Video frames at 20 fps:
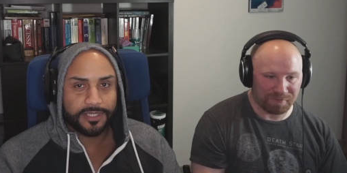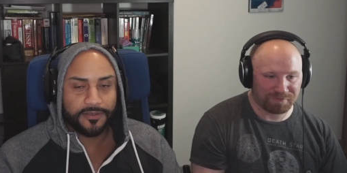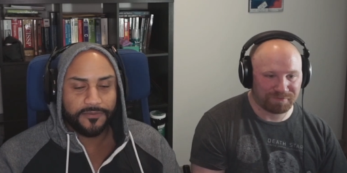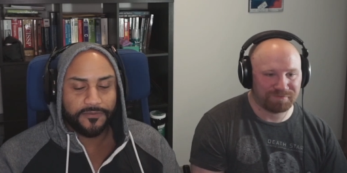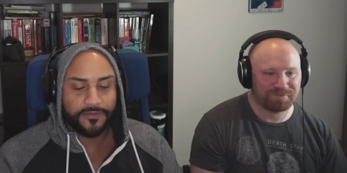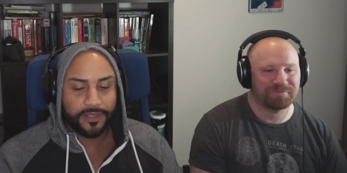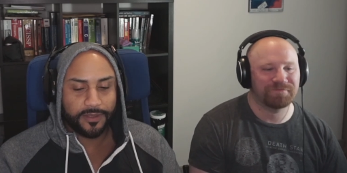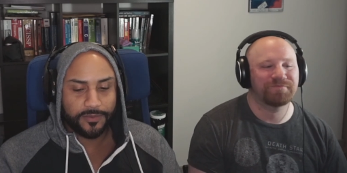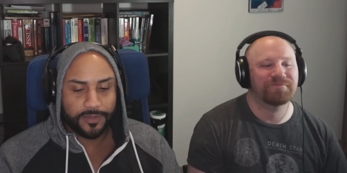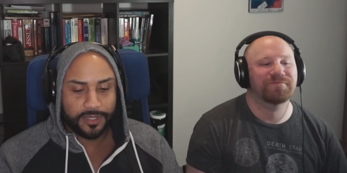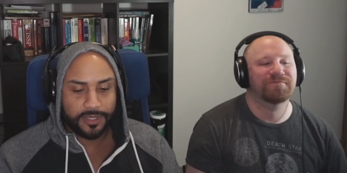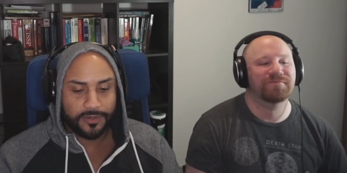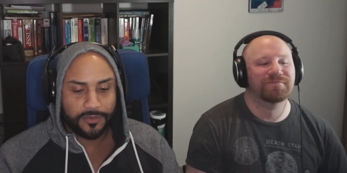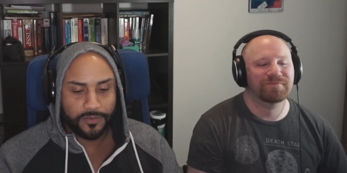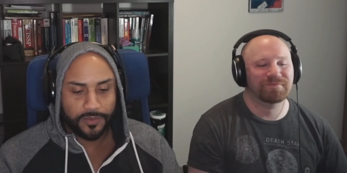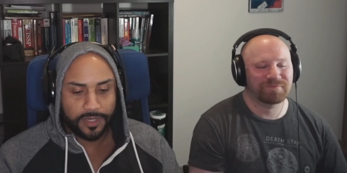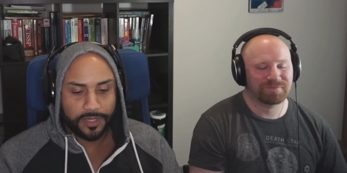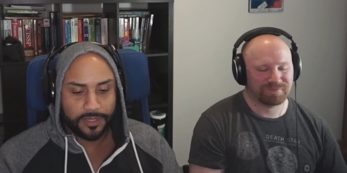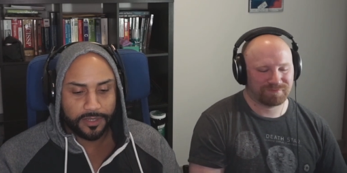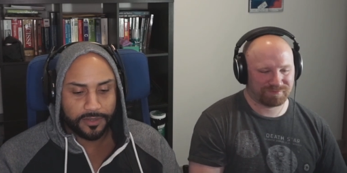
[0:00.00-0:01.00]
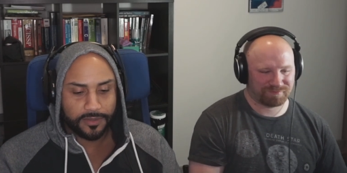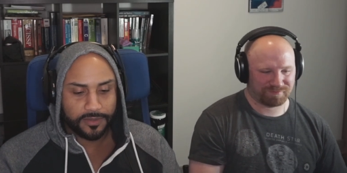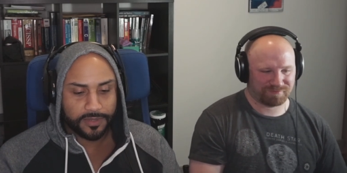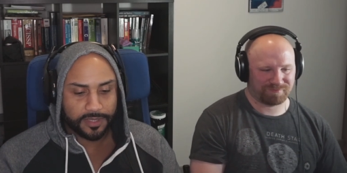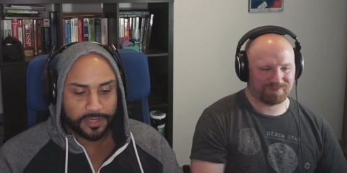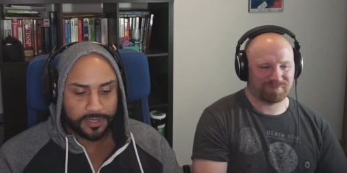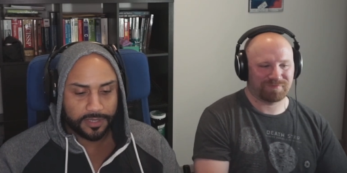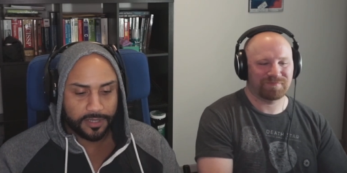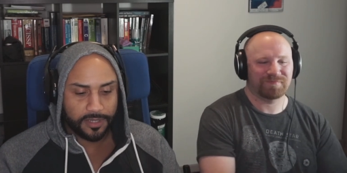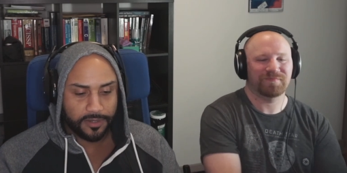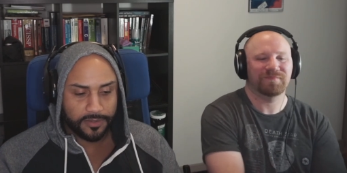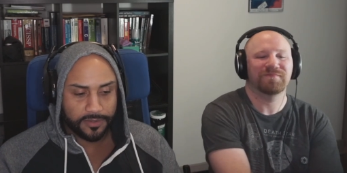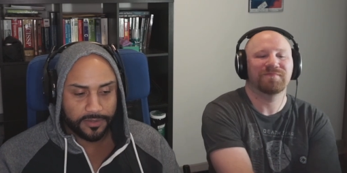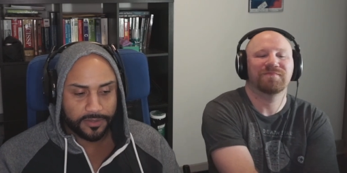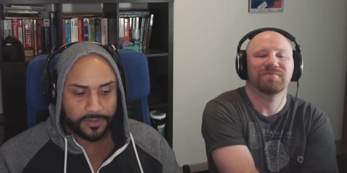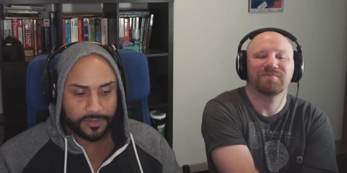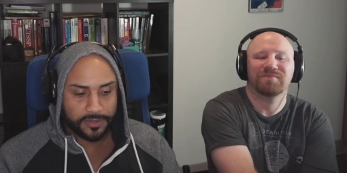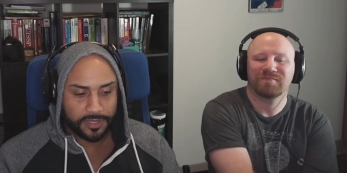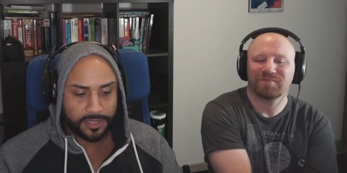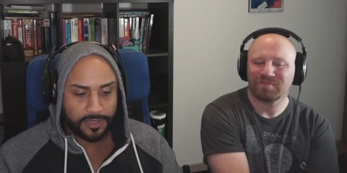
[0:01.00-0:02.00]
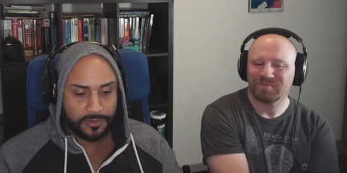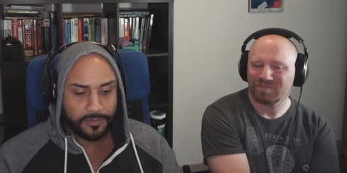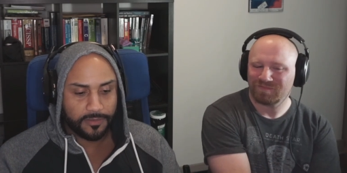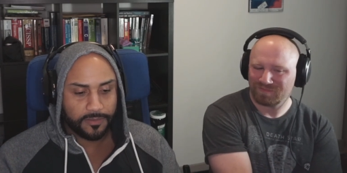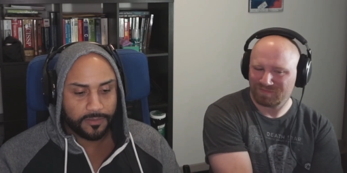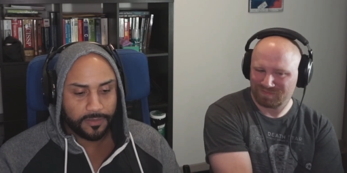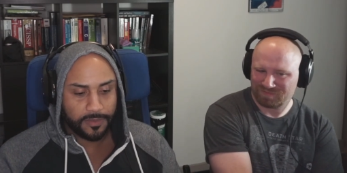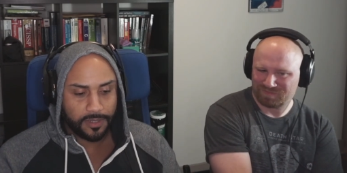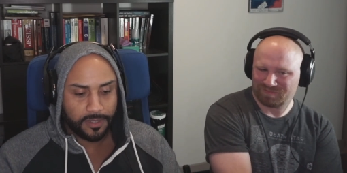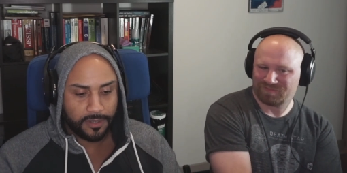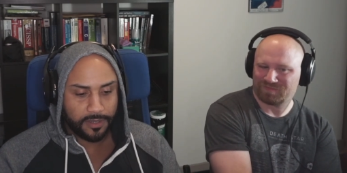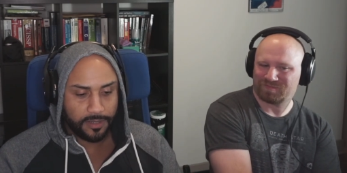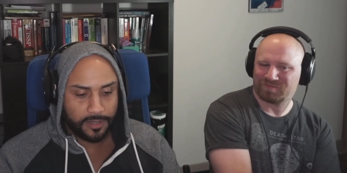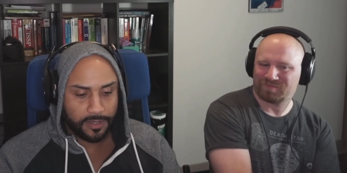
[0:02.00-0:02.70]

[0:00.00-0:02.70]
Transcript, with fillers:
Speaker 1: as if like within windows and other some